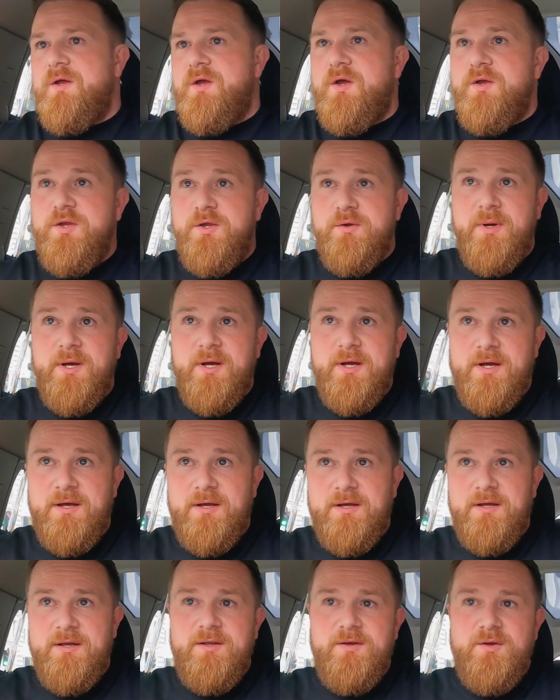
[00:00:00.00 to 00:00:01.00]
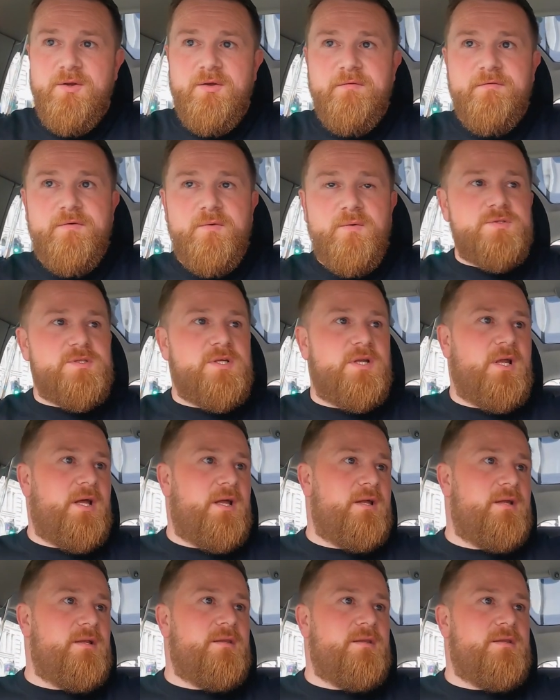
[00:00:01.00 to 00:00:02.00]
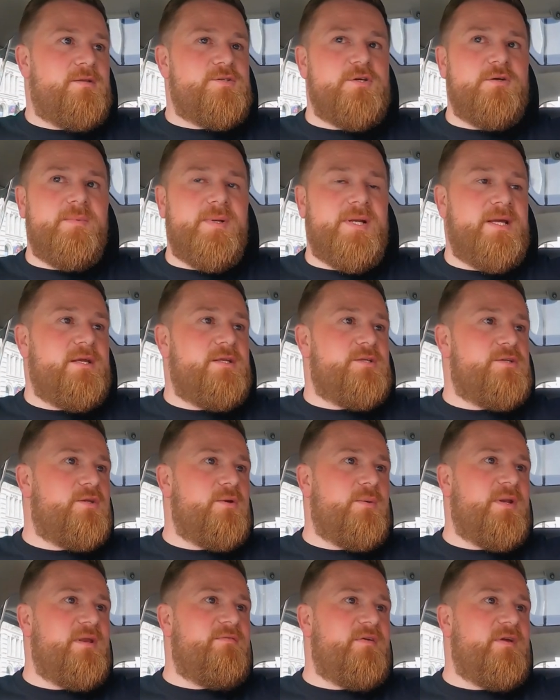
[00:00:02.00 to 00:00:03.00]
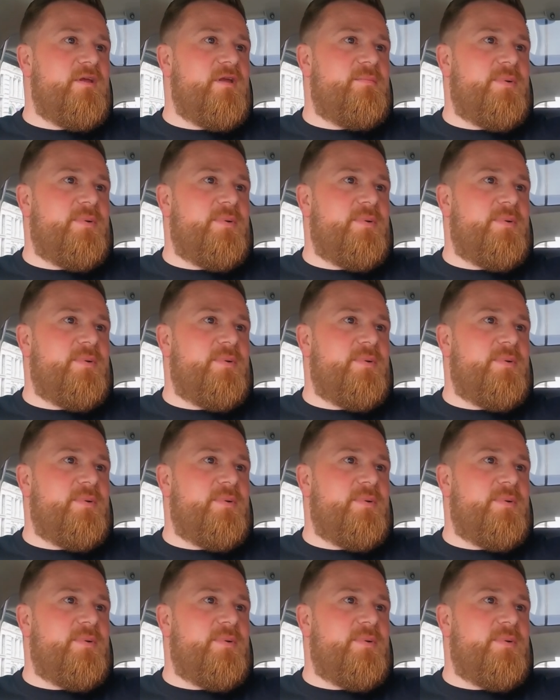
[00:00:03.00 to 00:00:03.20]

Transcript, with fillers: Are you uh, yeah, looking forward to like the Jubilee? Do you do anything?